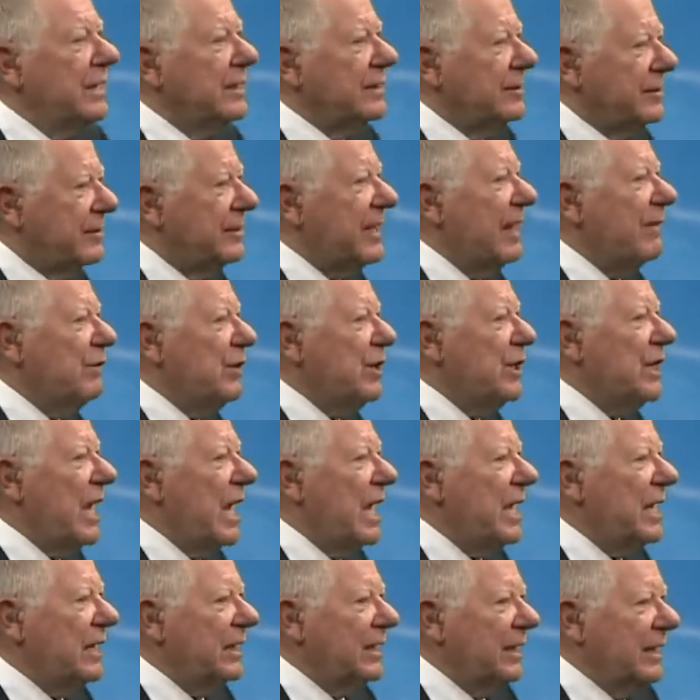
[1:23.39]

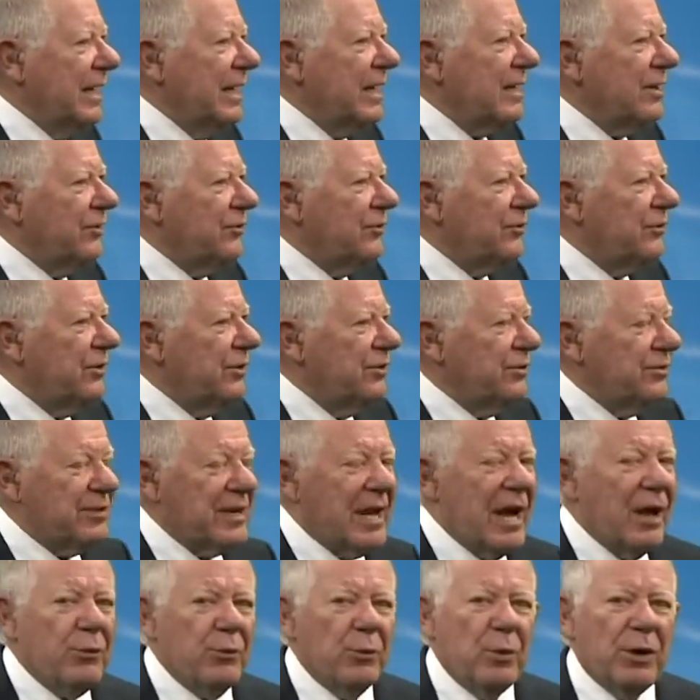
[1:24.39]
78 in Dickinson,
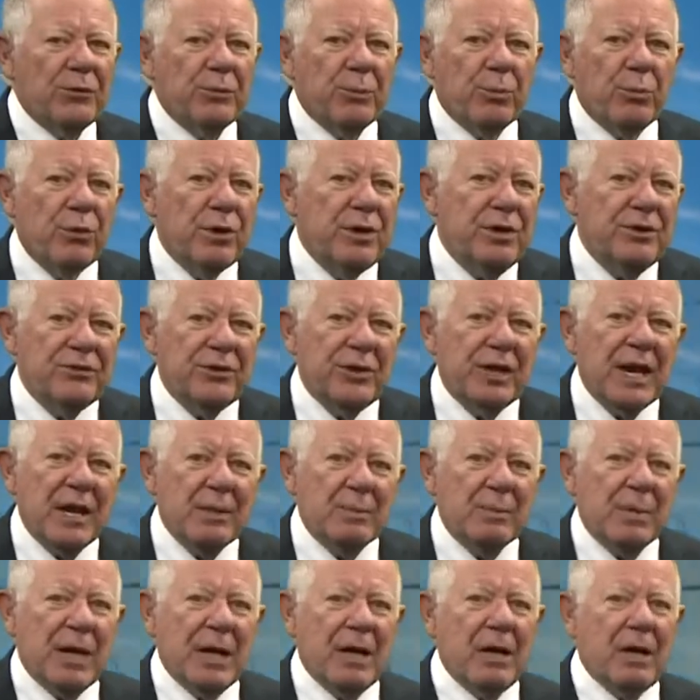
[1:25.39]
southwest breeze at
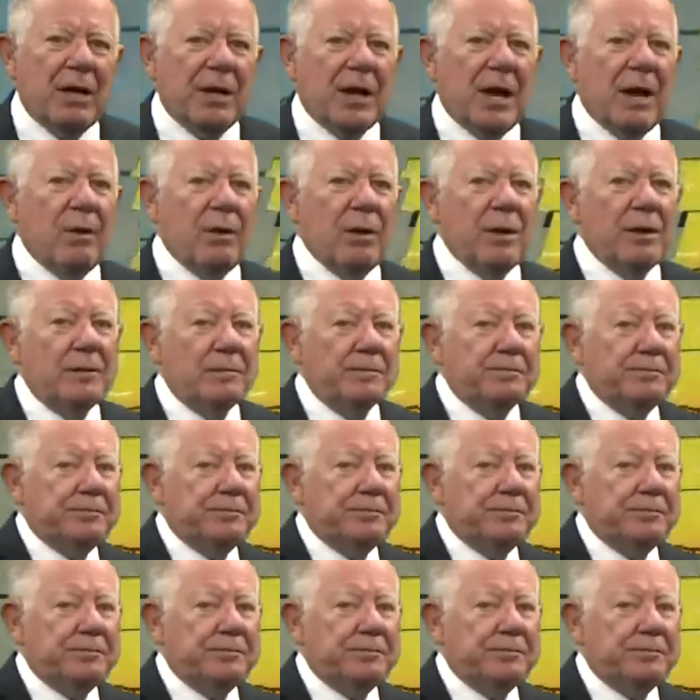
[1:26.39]
8 mile an hour.